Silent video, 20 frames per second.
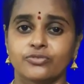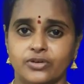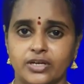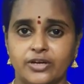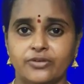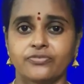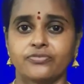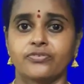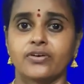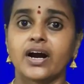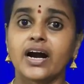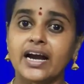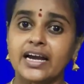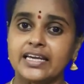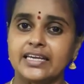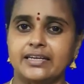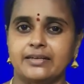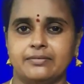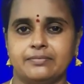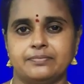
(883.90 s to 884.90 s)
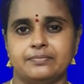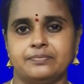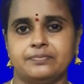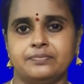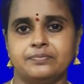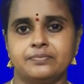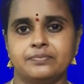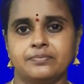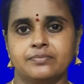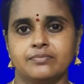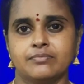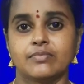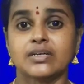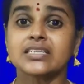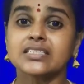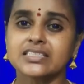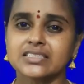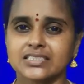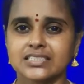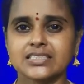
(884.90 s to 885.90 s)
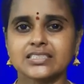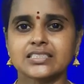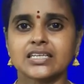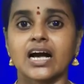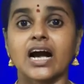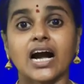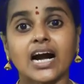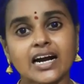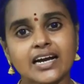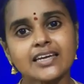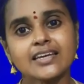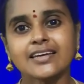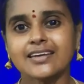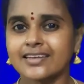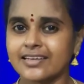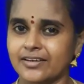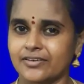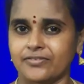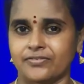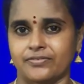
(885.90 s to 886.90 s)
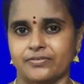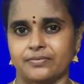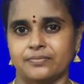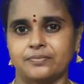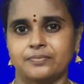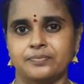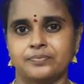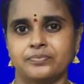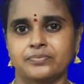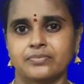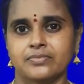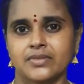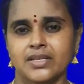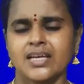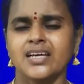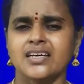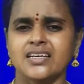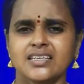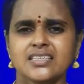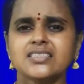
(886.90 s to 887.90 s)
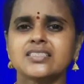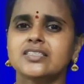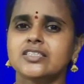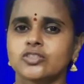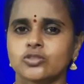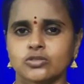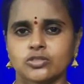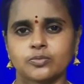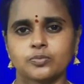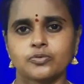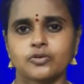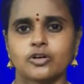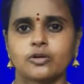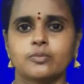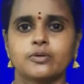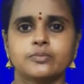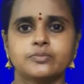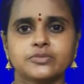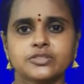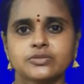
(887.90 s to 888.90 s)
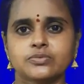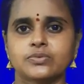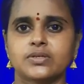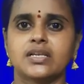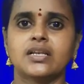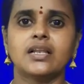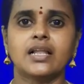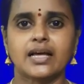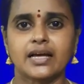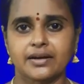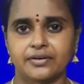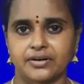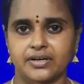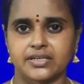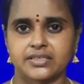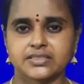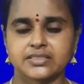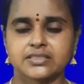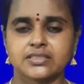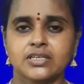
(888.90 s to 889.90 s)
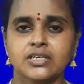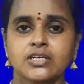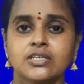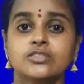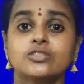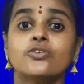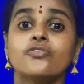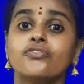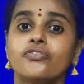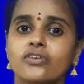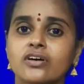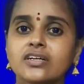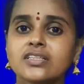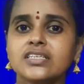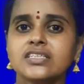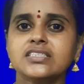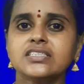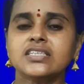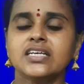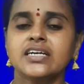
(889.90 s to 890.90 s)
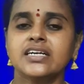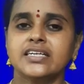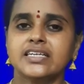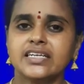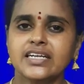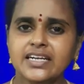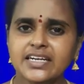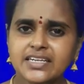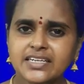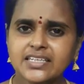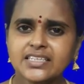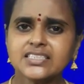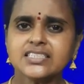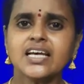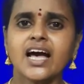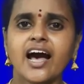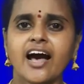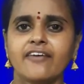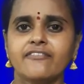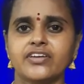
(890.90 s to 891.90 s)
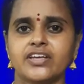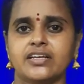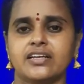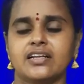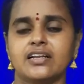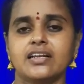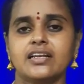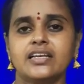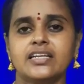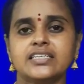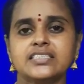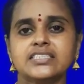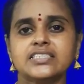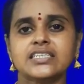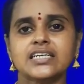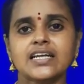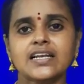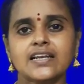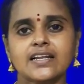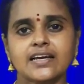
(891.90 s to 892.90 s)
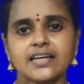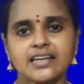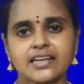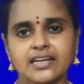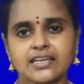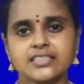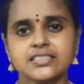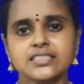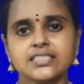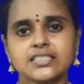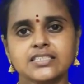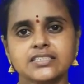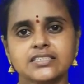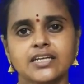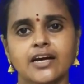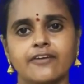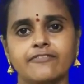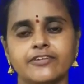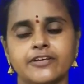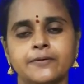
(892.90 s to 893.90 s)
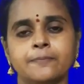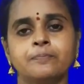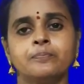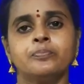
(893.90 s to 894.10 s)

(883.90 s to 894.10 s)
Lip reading: F I, but this is I F. Yes, these are the problems will arise. So for this, it is having, lexical analyzer is having